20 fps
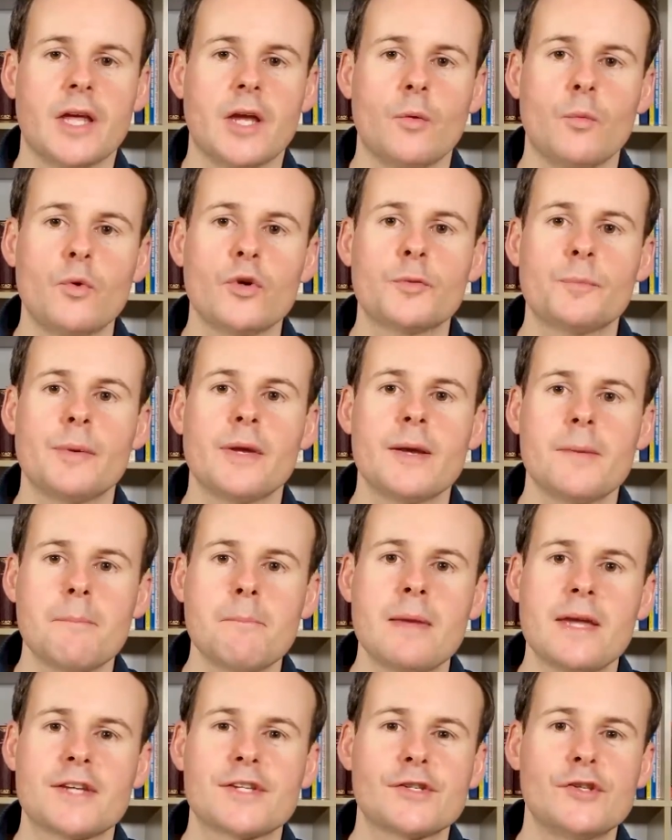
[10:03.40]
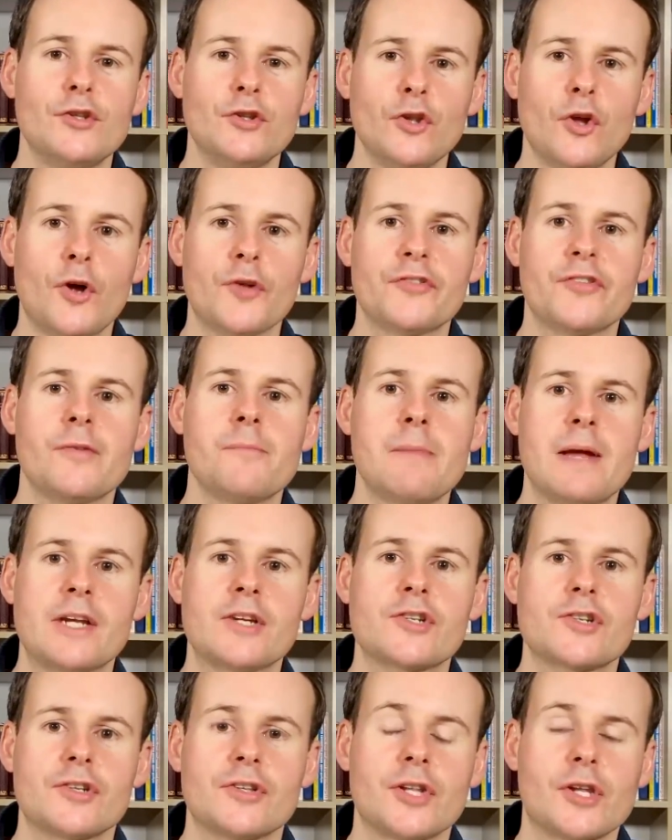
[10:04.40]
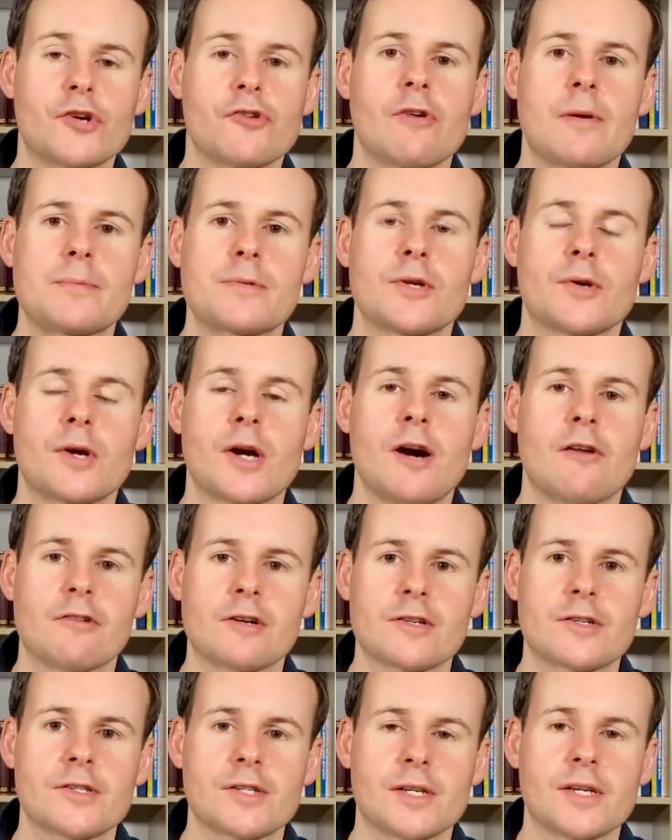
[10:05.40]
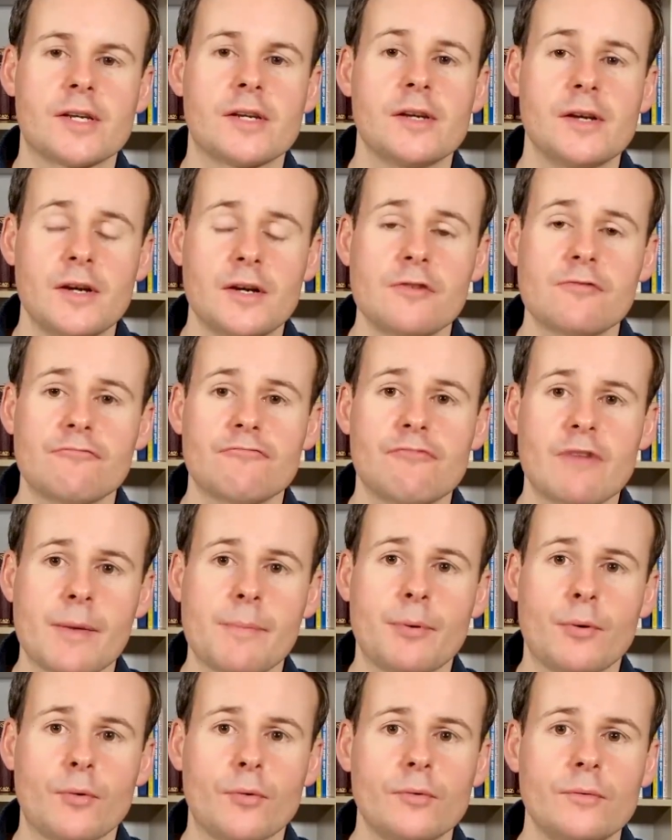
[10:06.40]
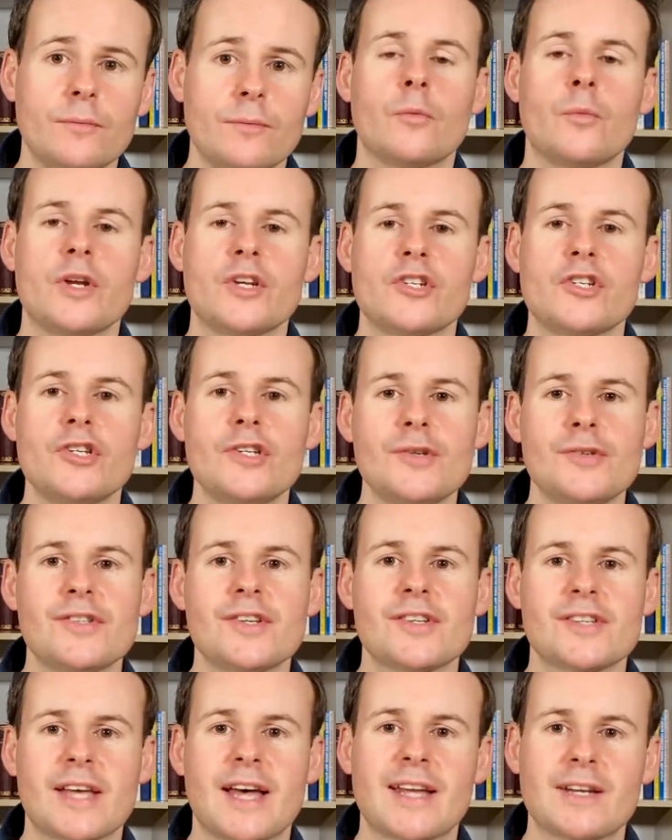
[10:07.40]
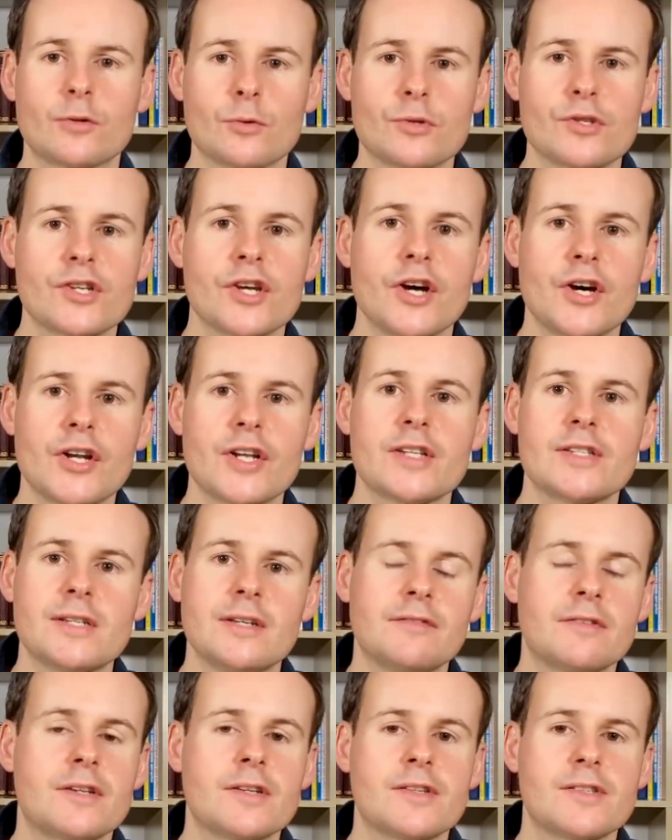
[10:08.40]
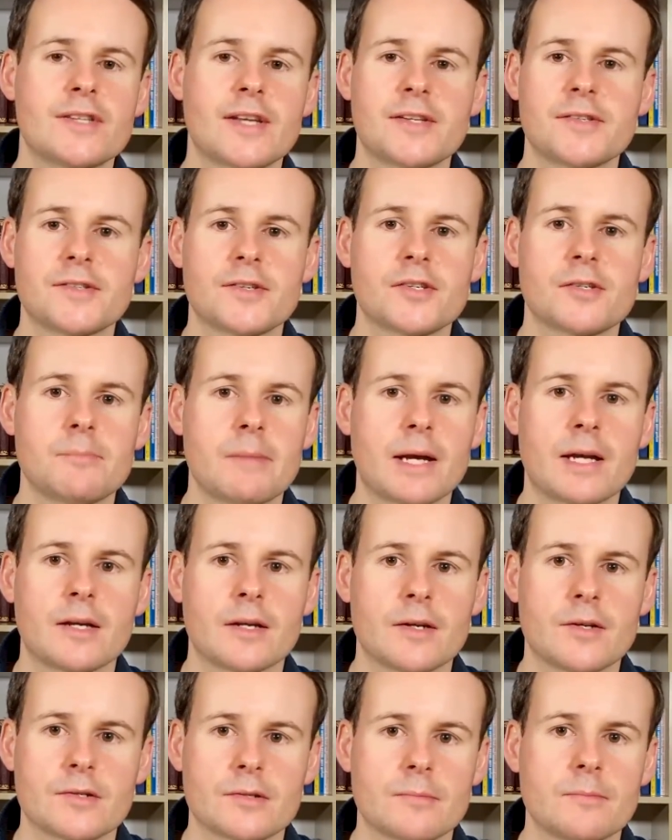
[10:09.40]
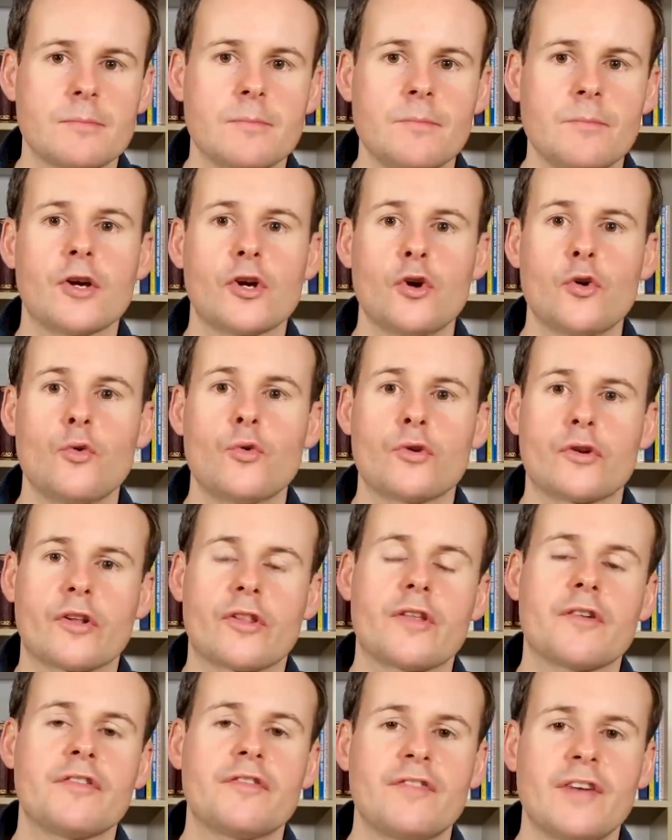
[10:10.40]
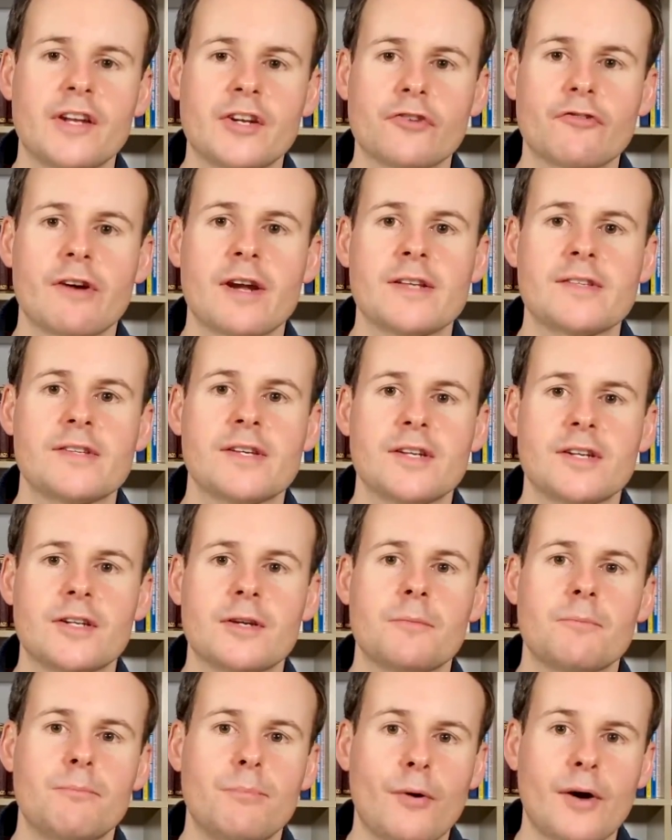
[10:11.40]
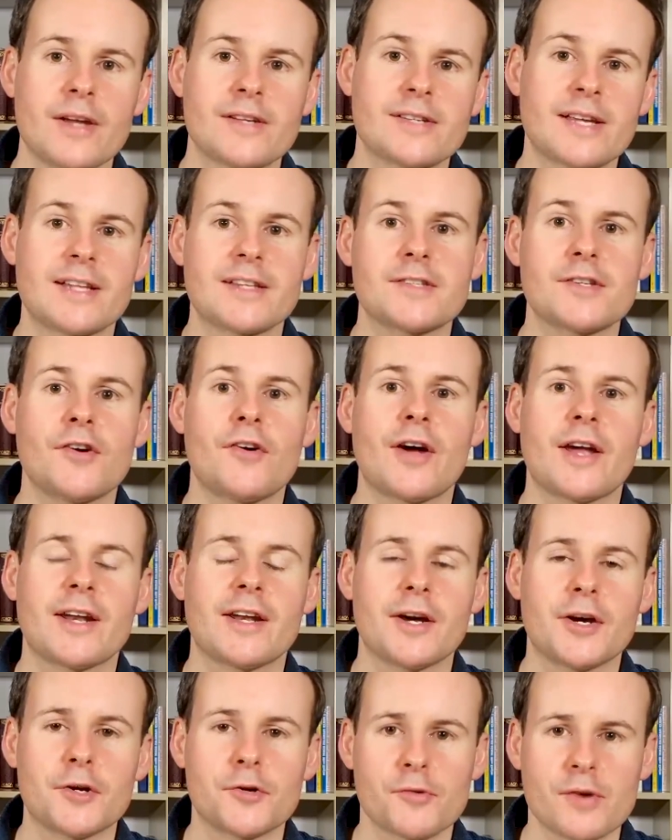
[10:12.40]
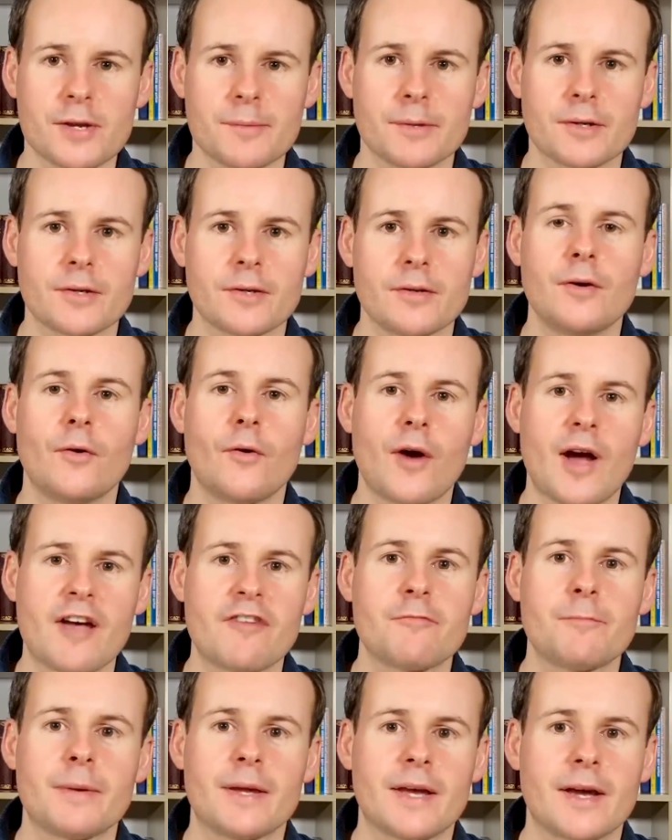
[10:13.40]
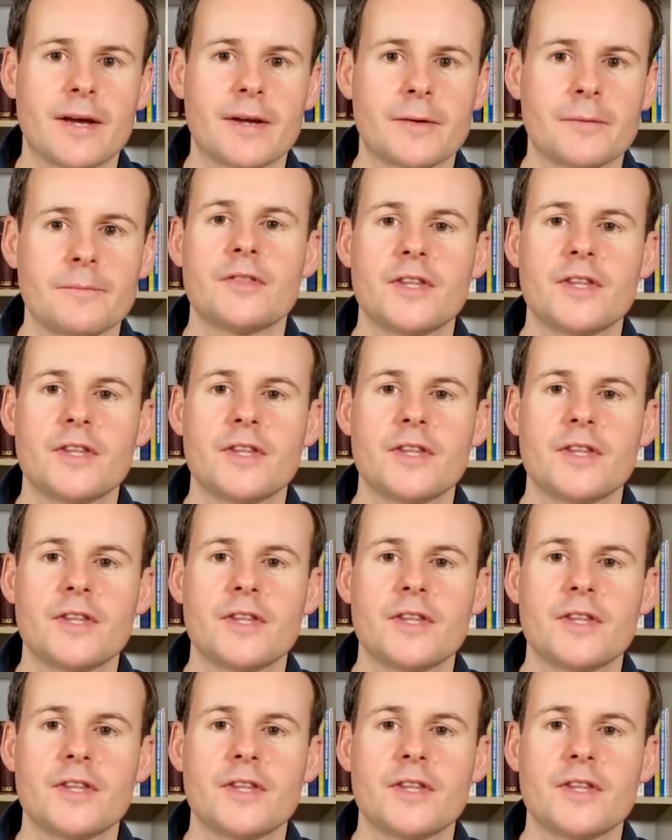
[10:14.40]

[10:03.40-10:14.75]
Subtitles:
it would be amiss not to mention the cryptocurrency Ripple, which uses an alternative consensus mechanism called the Federated Byzantine Agreement, or FBA.